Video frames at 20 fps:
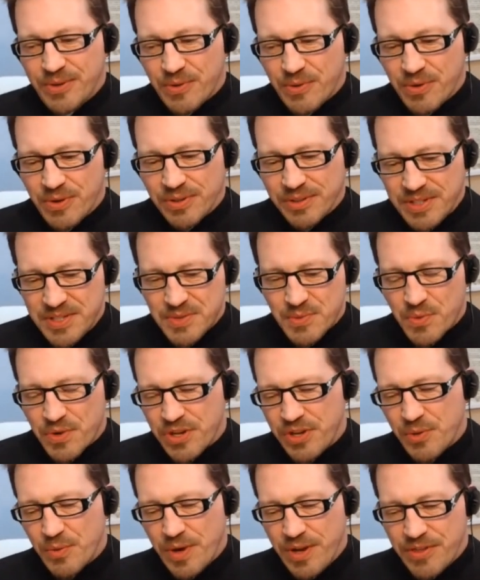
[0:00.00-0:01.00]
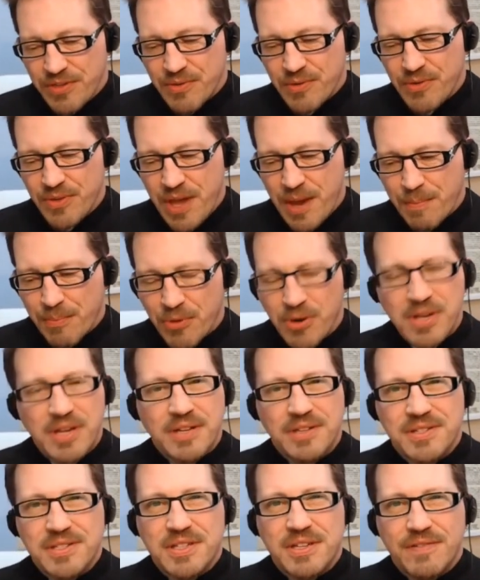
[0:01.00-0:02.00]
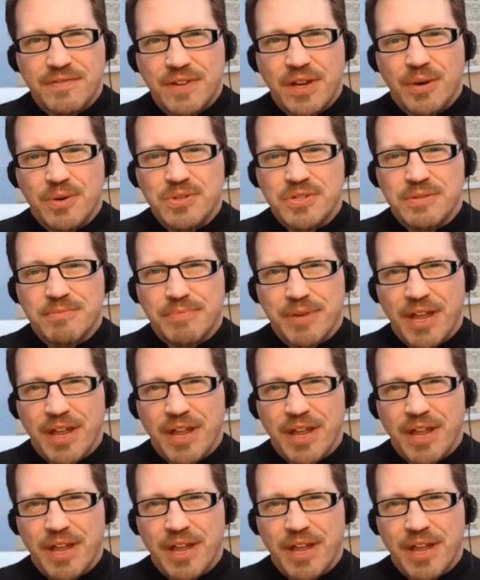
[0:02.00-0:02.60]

or at least work your way through that preconceived notion.